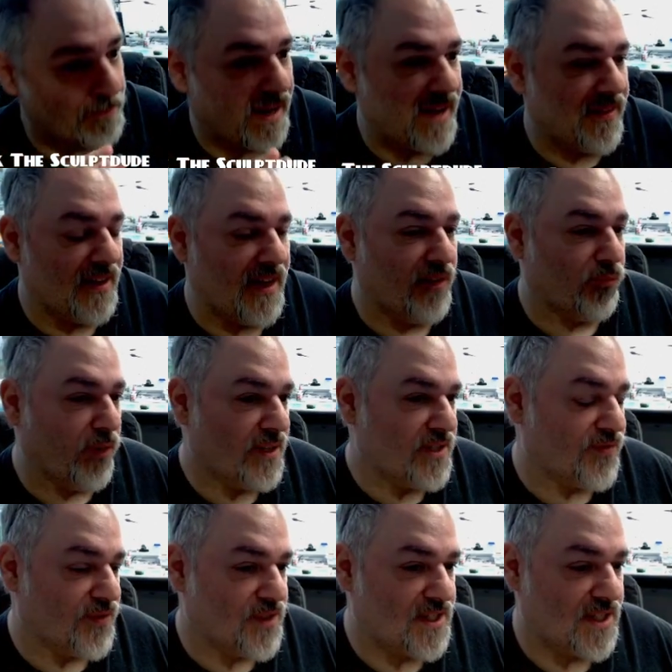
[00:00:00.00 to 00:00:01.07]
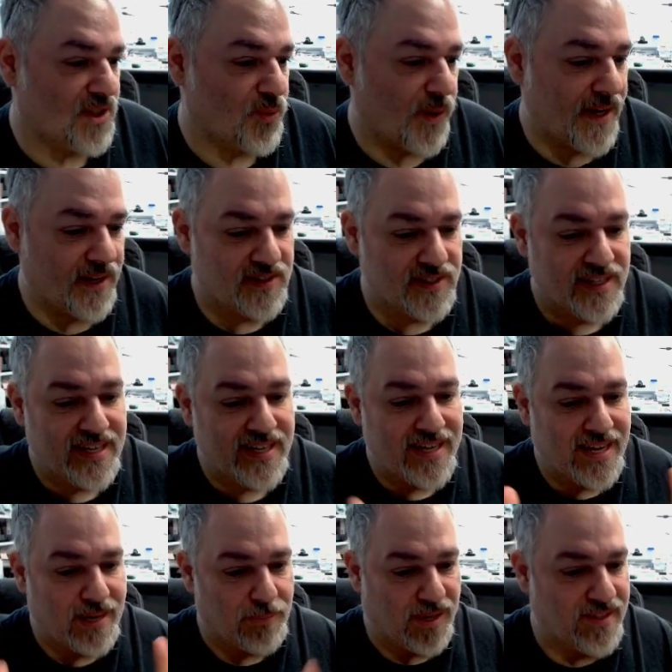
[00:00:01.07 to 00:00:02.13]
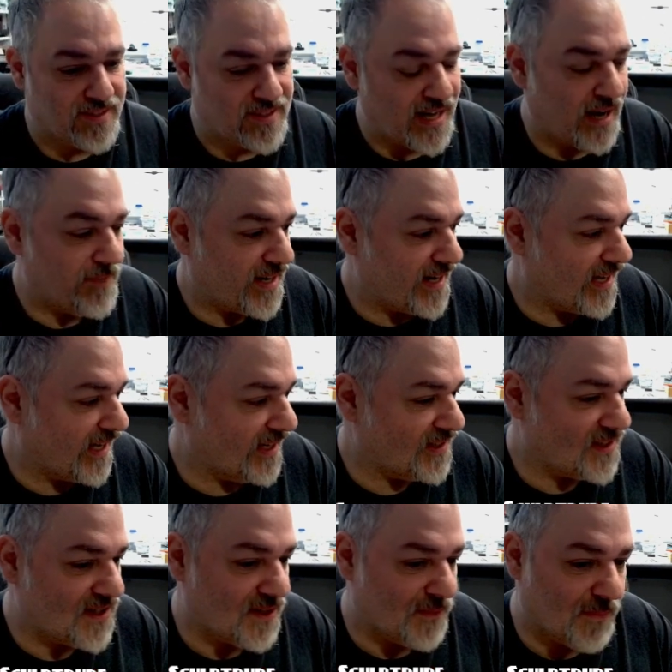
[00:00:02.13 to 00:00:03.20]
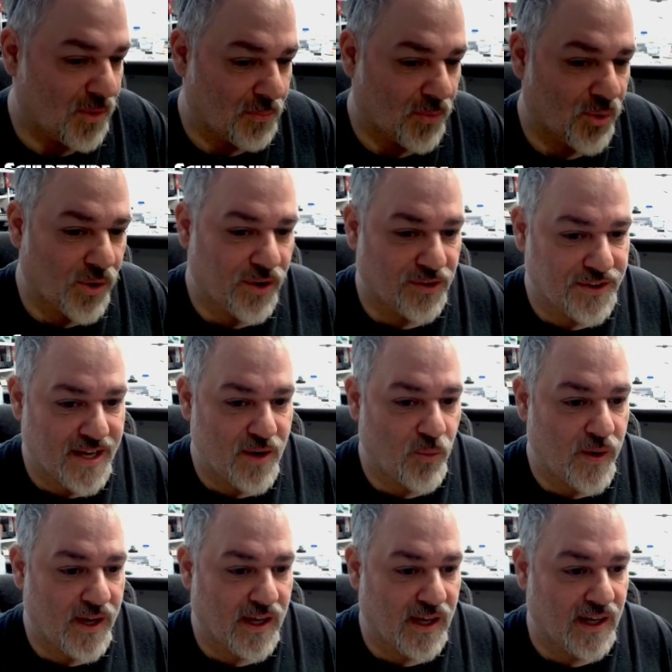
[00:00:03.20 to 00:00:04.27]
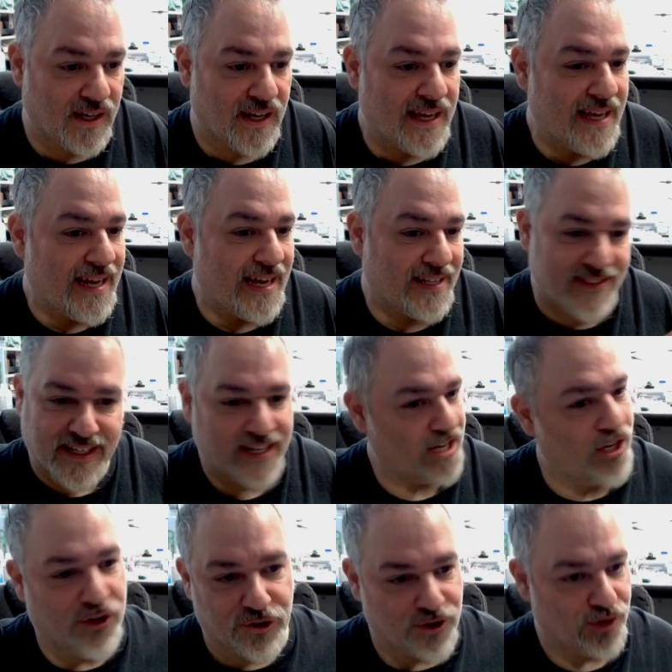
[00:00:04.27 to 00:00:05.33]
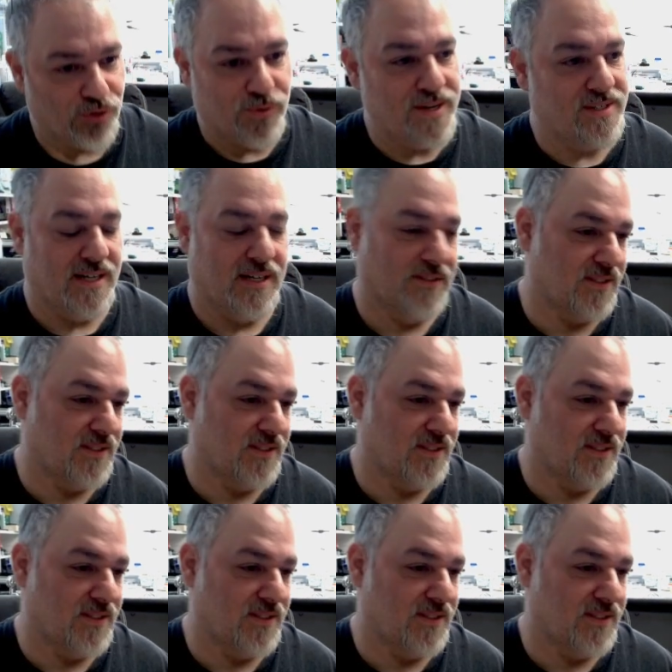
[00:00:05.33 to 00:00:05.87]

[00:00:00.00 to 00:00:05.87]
it runs for 6 weeks, and by the time that it gets to Memorial Day weekend, it's like 100 degrees out there.